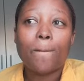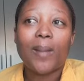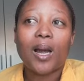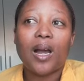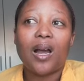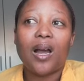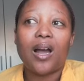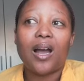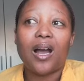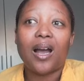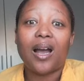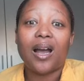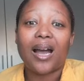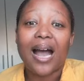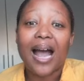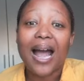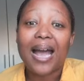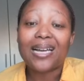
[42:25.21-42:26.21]

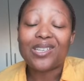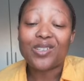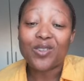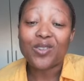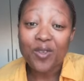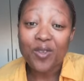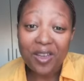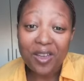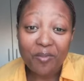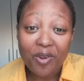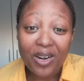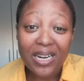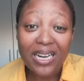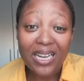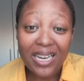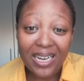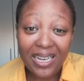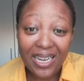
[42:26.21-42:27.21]
I told them,
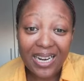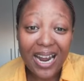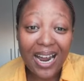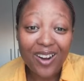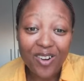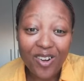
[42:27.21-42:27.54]
I'm